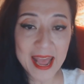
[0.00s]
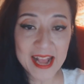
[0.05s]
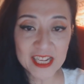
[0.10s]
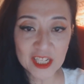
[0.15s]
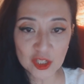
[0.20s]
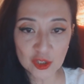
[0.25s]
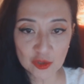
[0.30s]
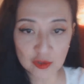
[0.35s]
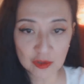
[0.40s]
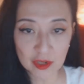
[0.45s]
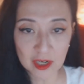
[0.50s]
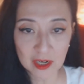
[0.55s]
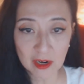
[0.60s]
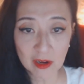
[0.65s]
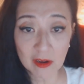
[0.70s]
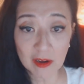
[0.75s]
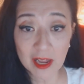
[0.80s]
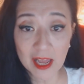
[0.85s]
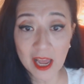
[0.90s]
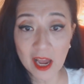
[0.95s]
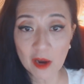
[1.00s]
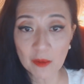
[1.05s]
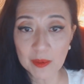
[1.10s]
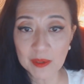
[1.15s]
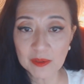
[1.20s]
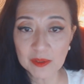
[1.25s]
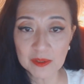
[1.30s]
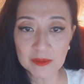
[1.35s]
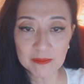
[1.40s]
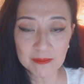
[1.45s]
extra or help
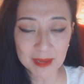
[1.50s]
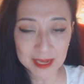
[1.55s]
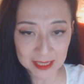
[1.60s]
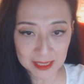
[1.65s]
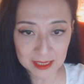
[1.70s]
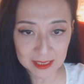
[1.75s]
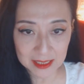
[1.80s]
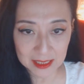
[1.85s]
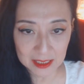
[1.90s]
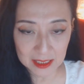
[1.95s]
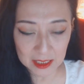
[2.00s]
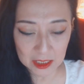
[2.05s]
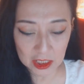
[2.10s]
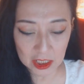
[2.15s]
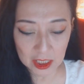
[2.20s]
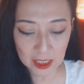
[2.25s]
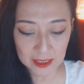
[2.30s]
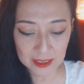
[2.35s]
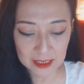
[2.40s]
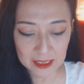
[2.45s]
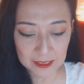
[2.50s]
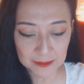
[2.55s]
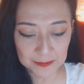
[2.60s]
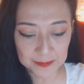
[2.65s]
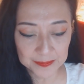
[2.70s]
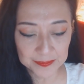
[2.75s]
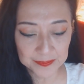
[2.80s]
him to make the decisions.